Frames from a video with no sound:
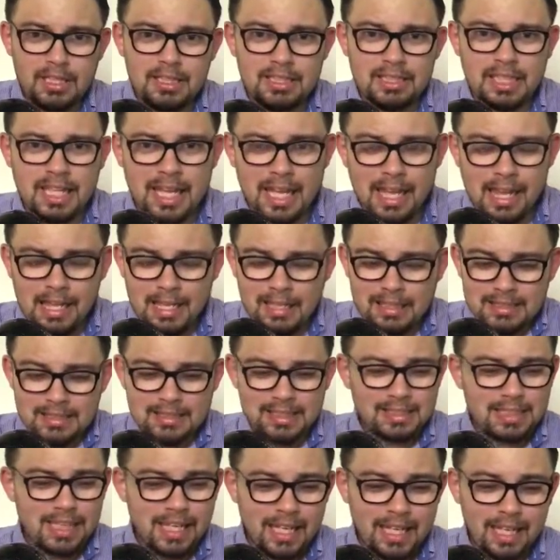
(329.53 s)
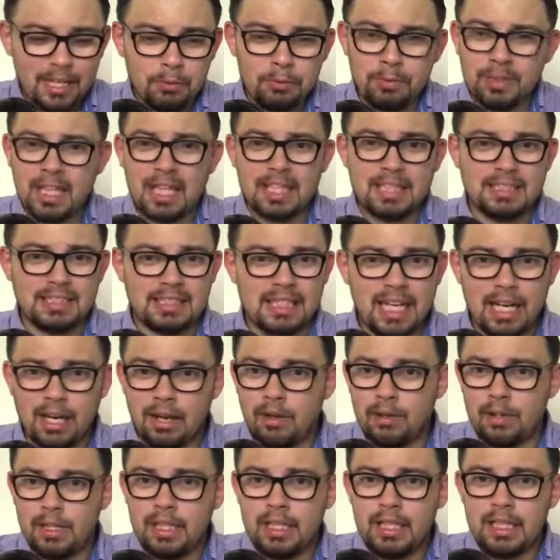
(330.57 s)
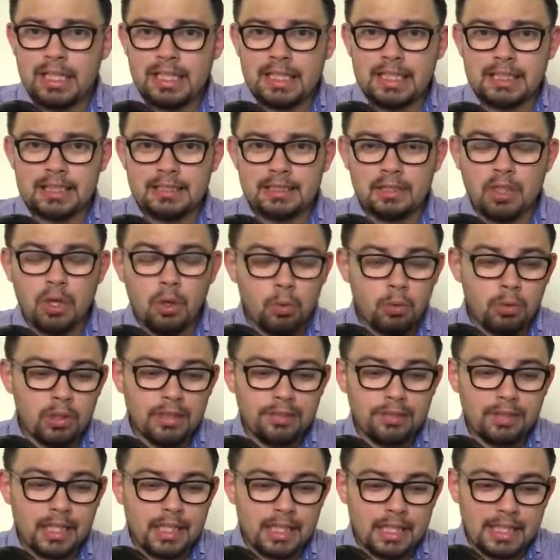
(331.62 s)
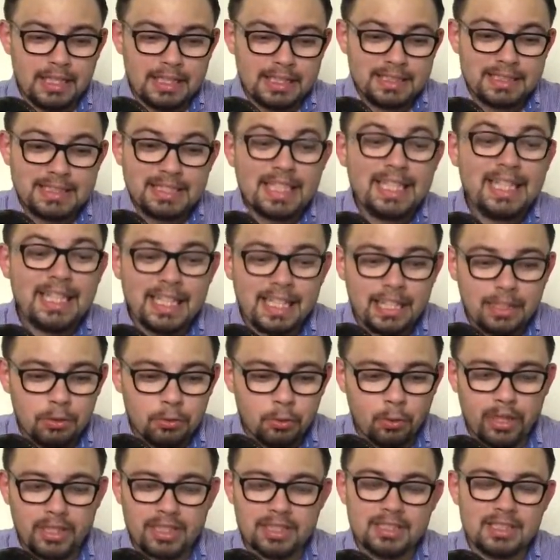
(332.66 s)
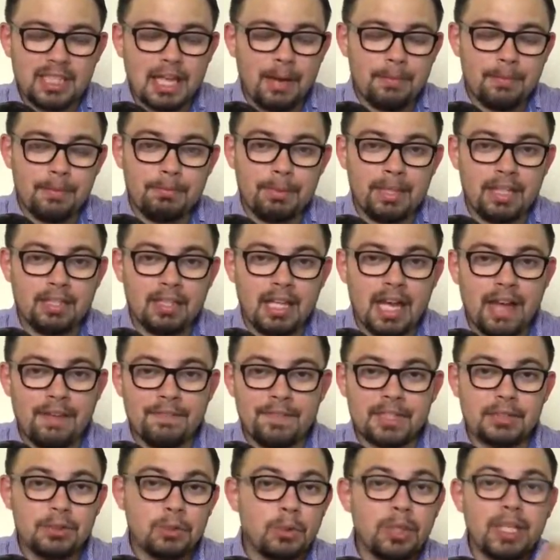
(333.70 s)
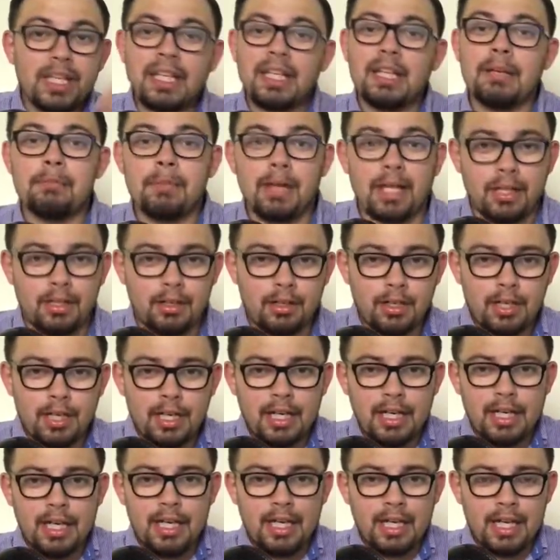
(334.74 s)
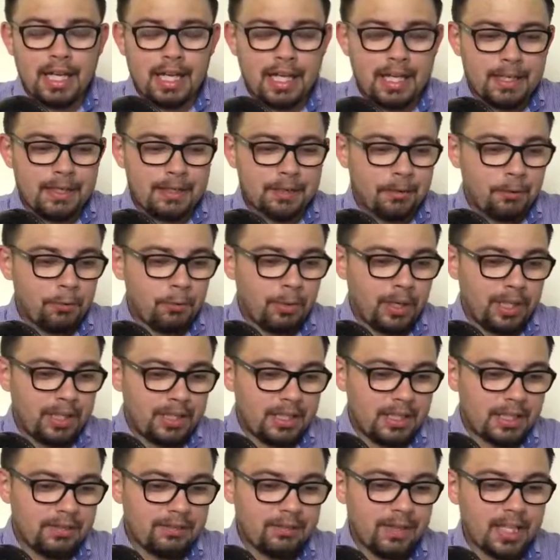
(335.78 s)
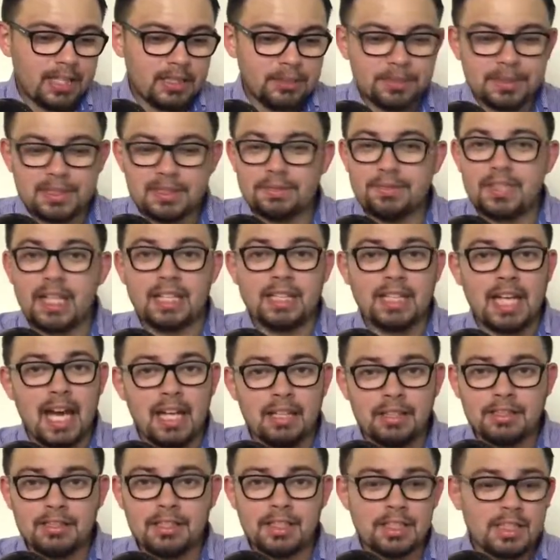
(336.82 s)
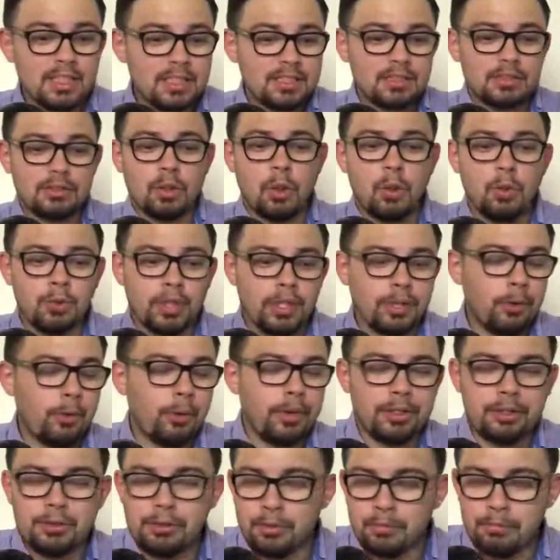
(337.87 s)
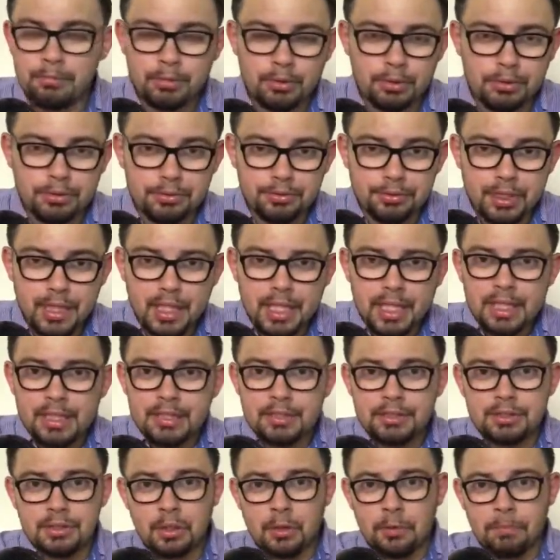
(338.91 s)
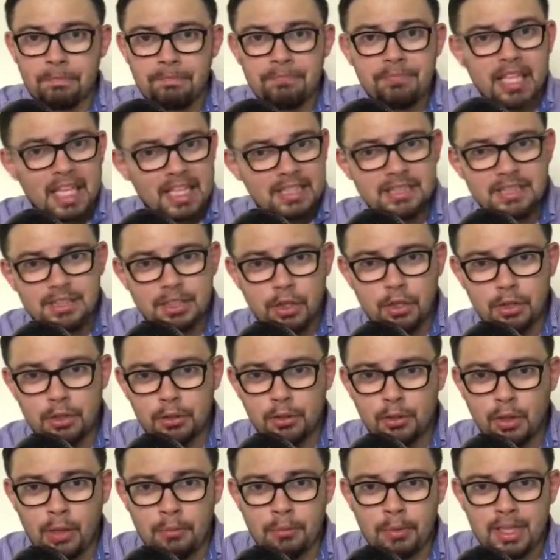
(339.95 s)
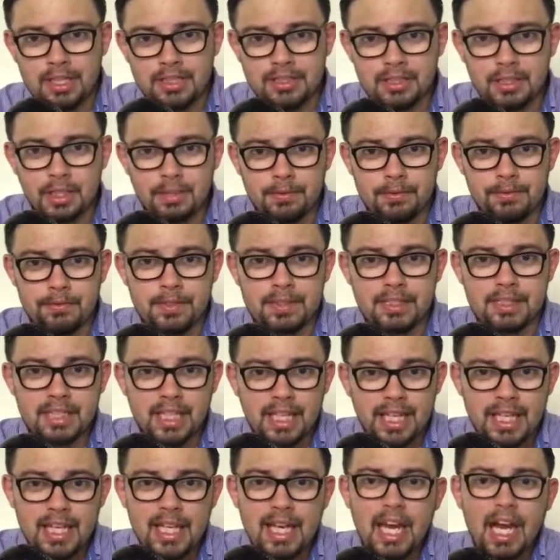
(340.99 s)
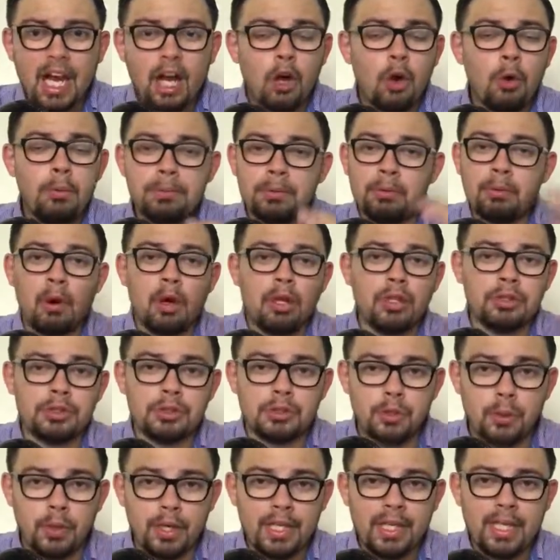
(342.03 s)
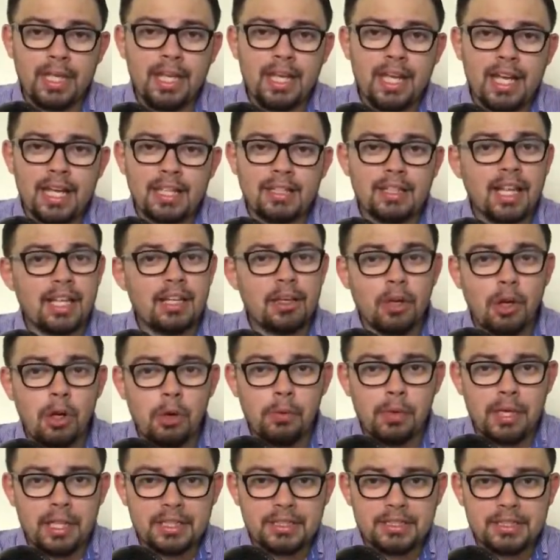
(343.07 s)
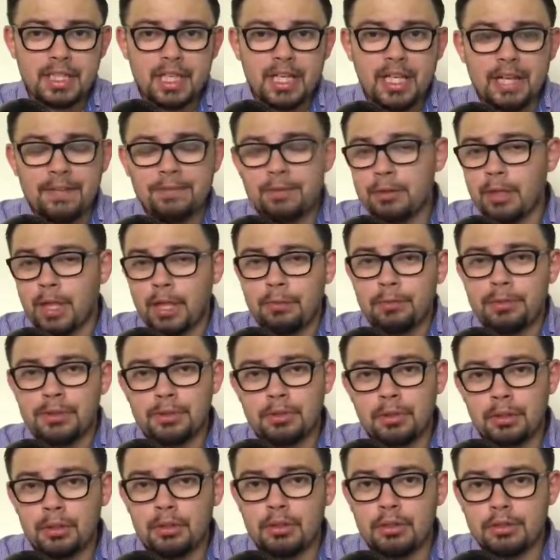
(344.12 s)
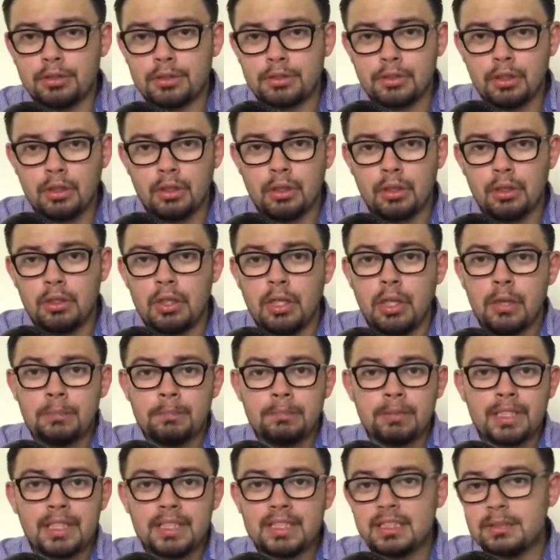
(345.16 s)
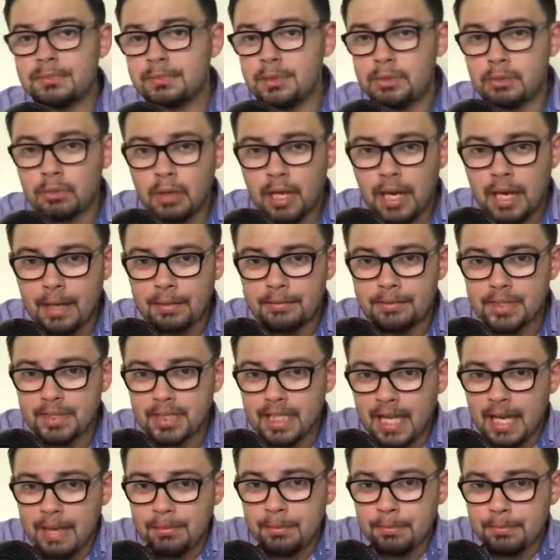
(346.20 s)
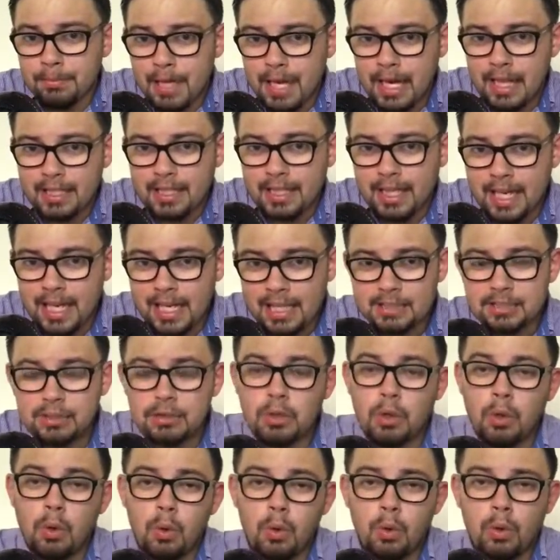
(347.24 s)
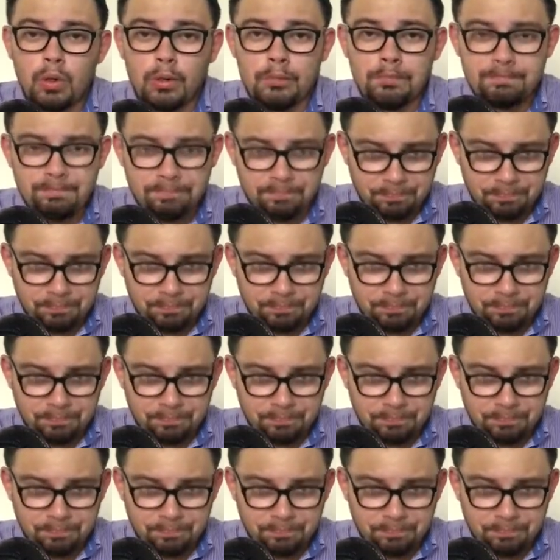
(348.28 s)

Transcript: that today, without a doubt, is one of is the greatest time to be alive, and it's only getting better. And with the advancements of technology, this is only going to improve. So that's the article I wanted to cover for today. I hope you all enjoyed it. And like always, if you like what you heard or saw, please subscribe to the Apple Podcast or